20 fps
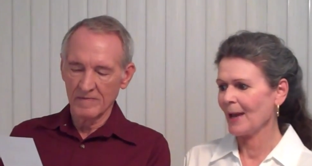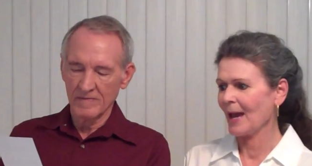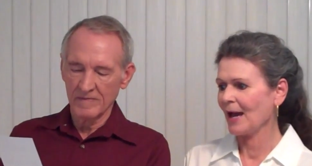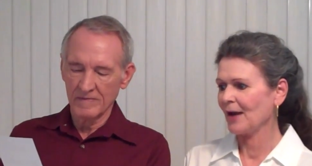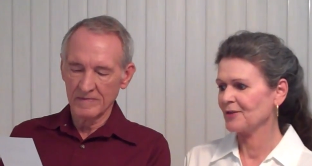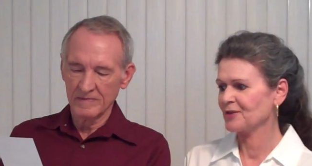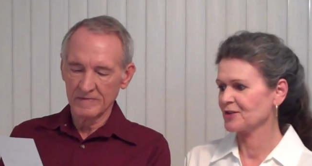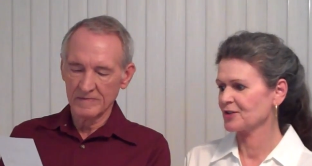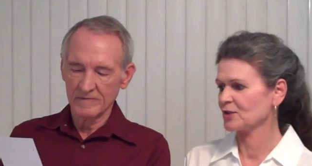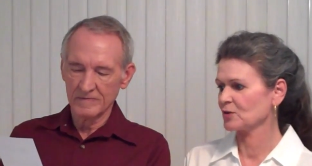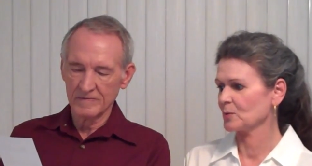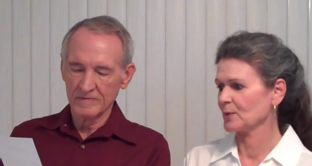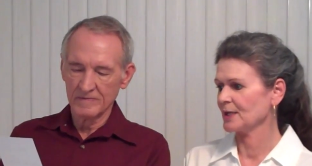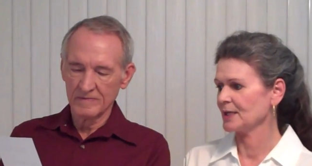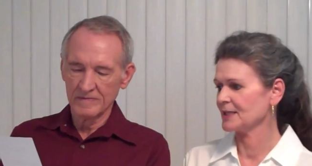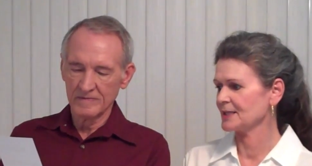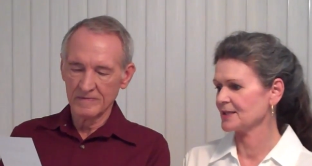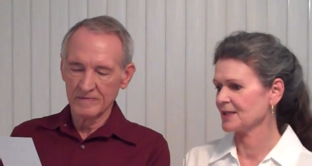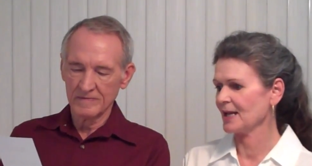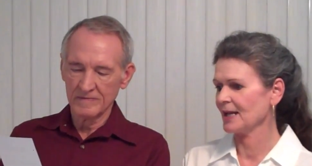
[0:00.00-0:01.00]
Speaker 1: mouth
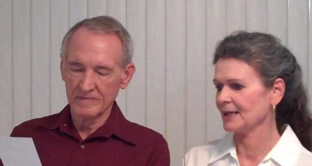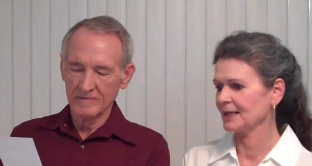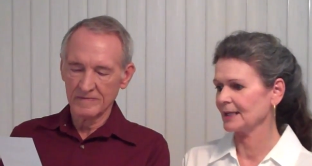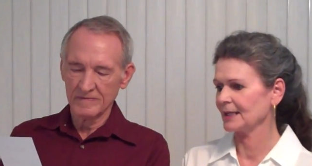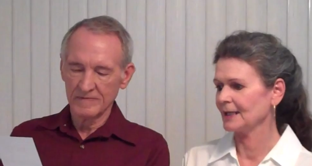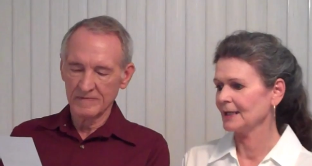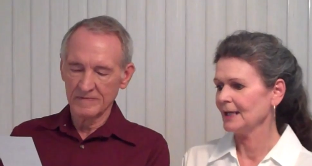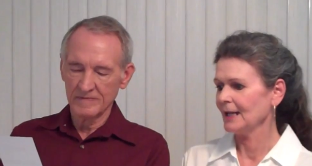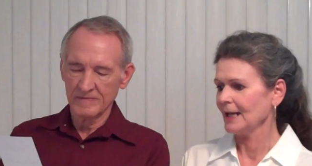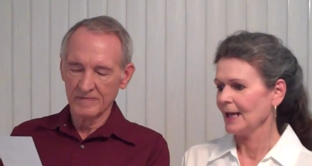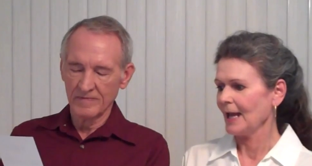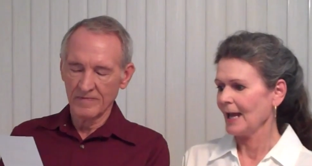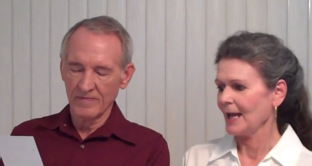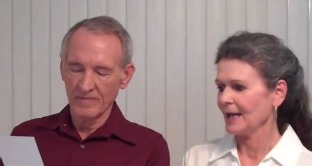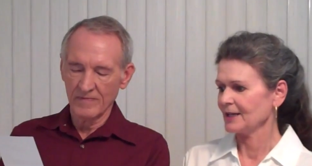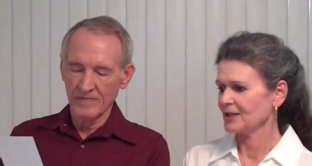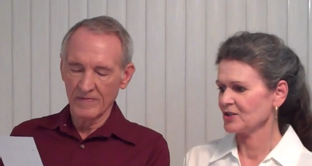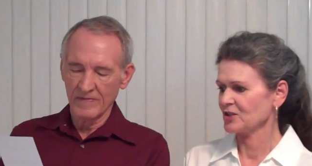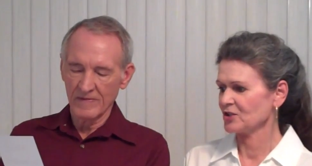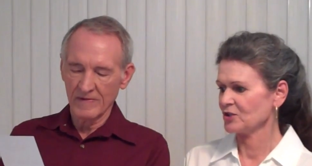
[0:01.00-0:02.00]
sweet as honey.
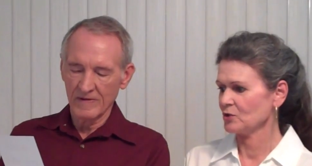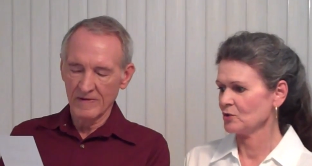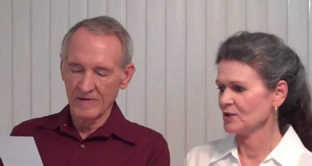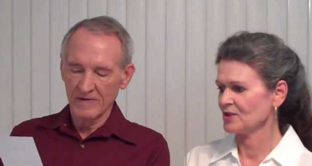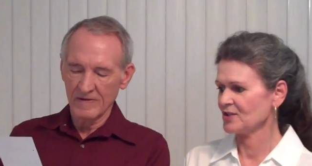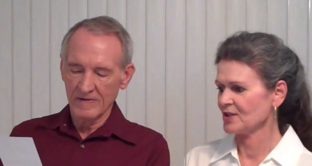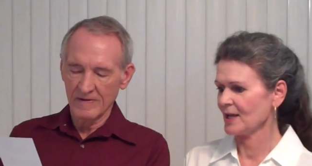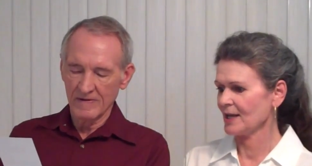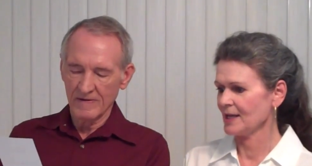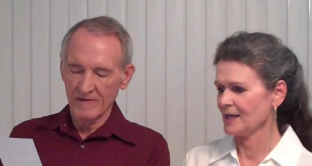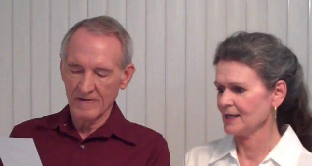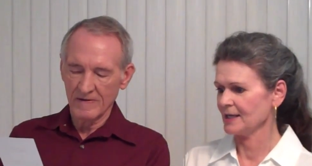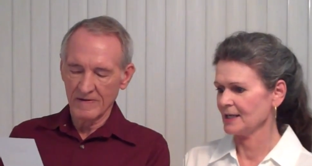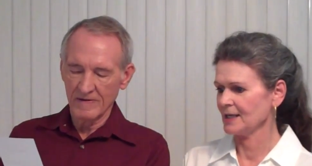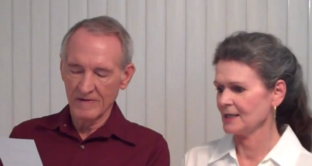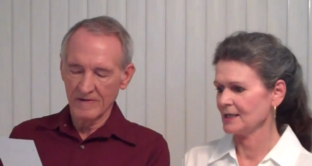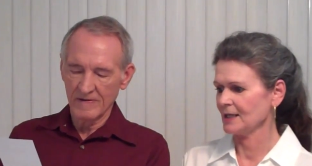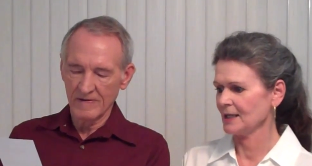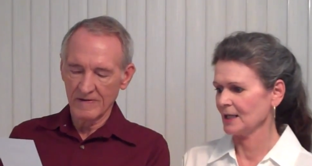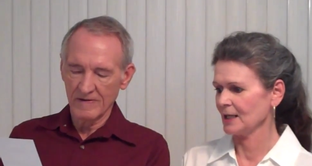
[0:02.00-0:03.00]
And as soon as I had
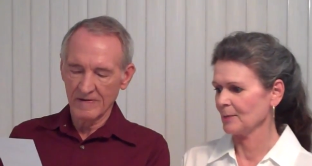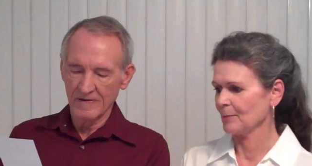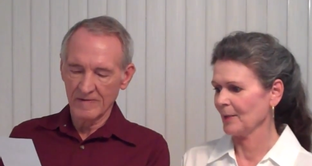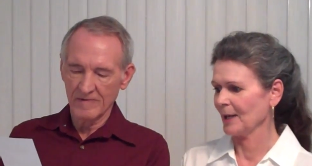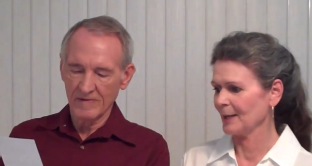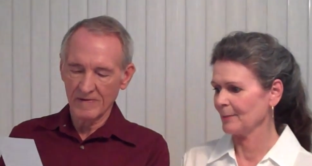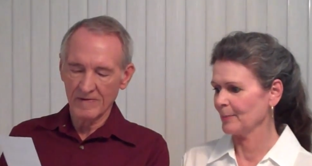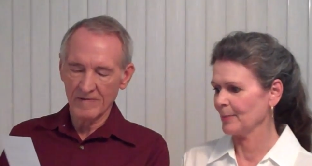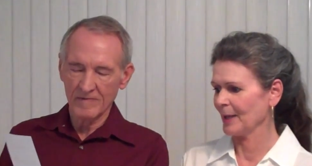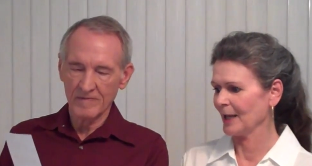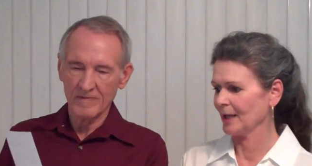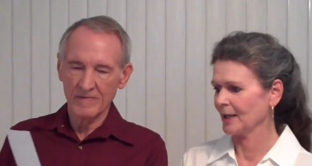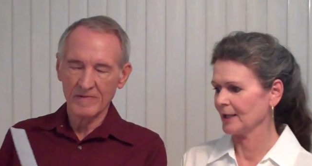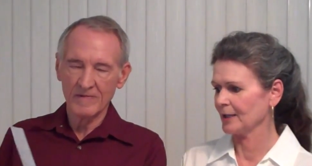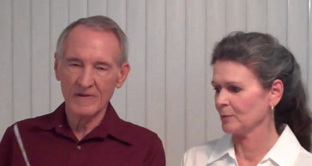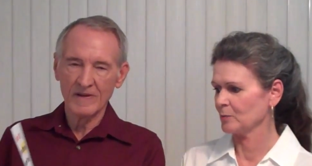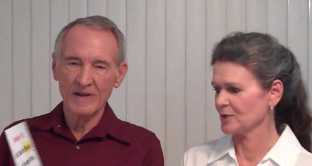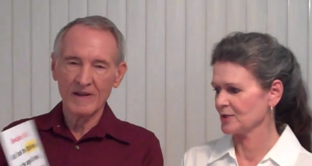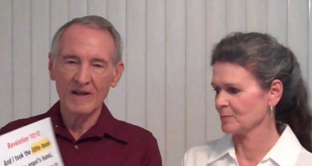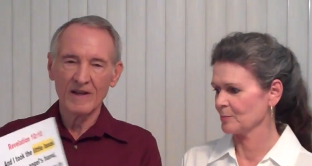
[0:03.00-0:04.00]
eaten it, my
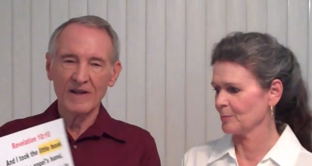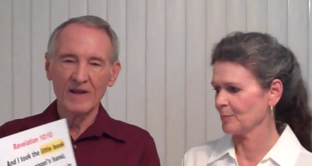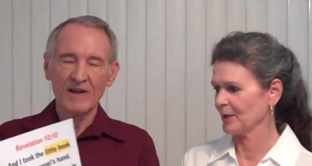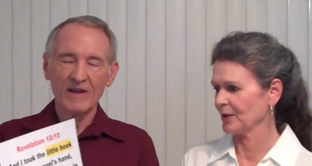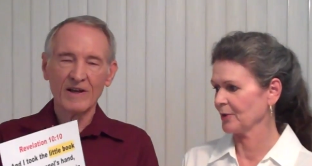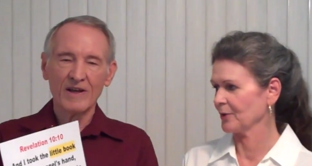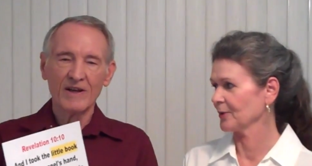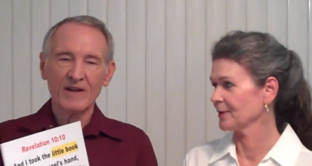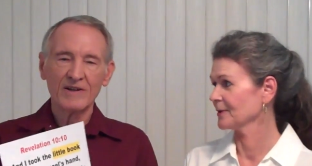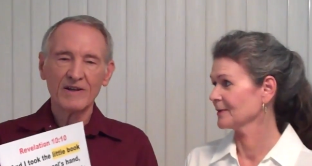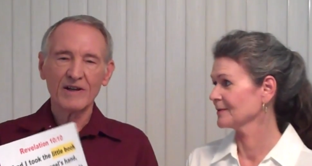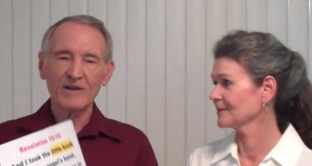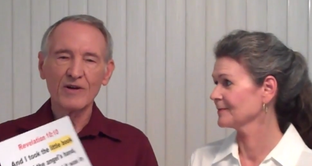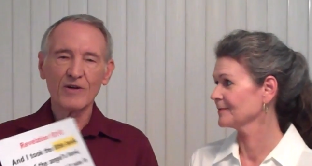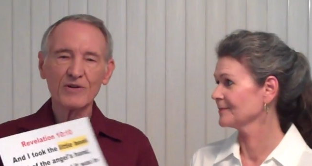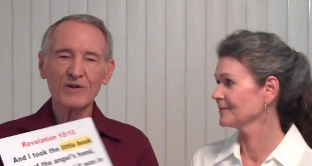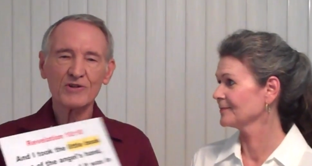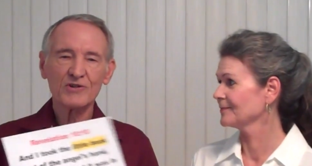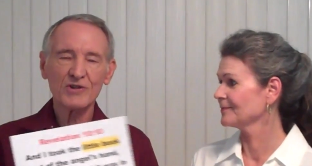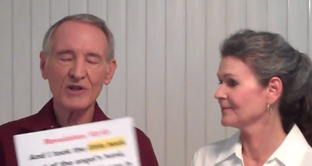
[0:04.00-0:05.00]
belly was bitter. Now
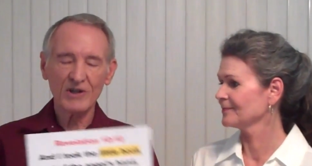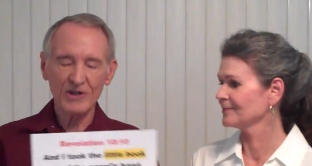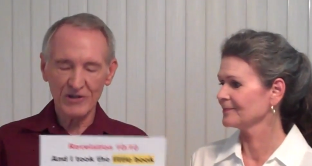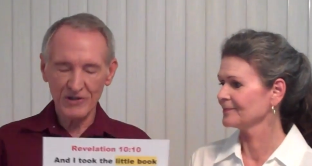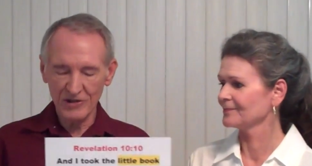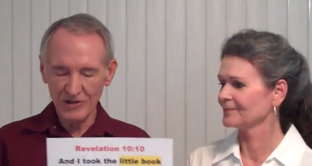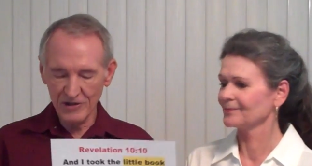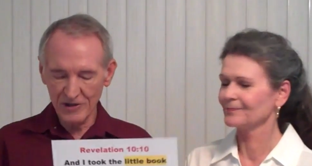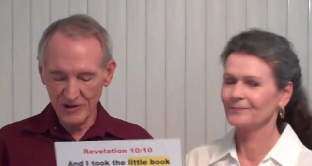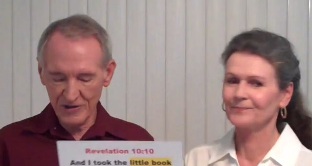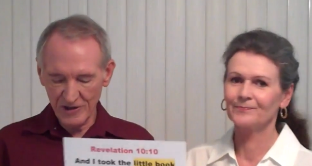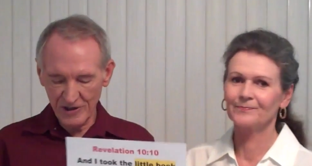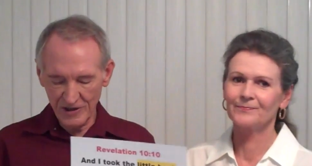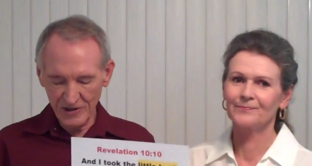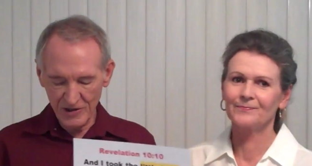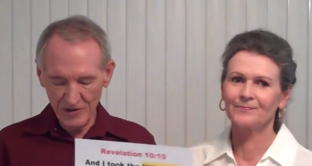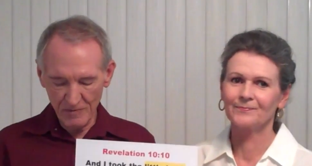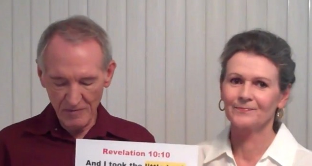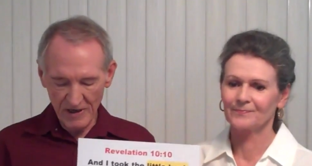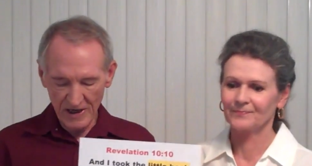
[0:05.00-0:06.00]
Speaker 2: don't it sound good
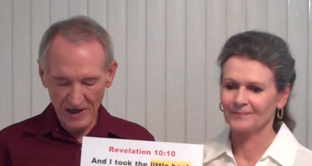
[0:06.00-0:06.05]
in your